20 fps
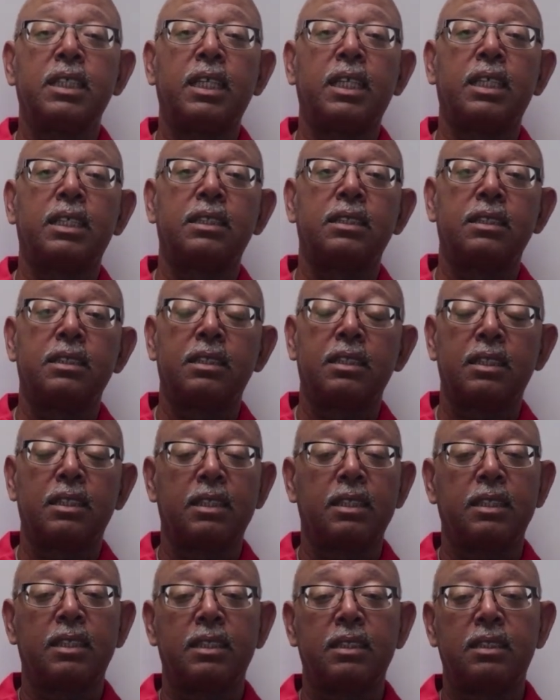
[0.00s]
and
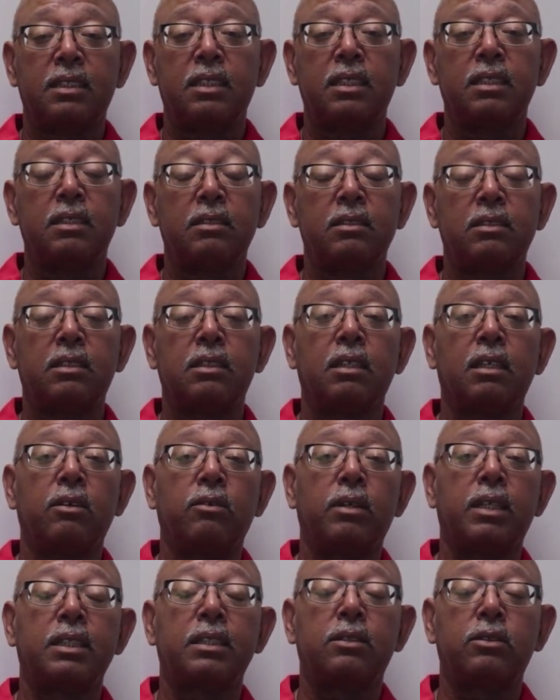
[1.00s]
since
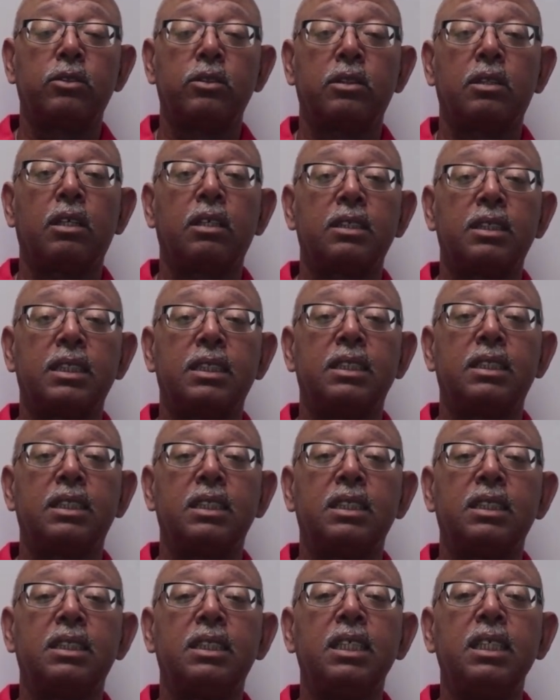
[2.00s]

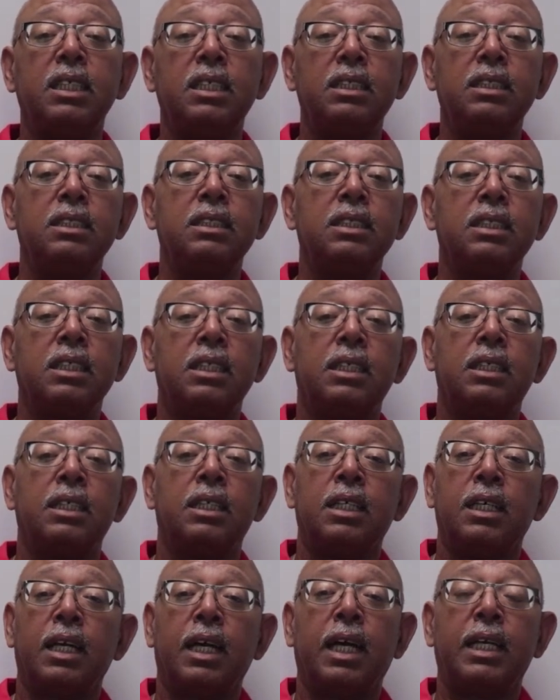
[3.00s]
2016,
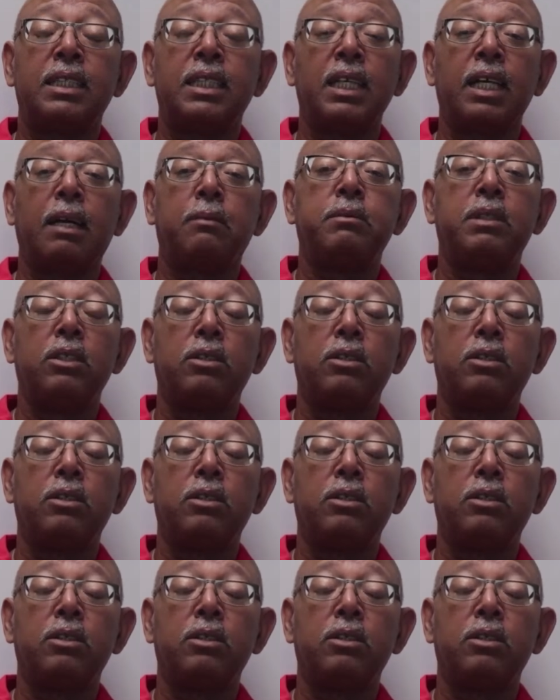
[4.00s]
I think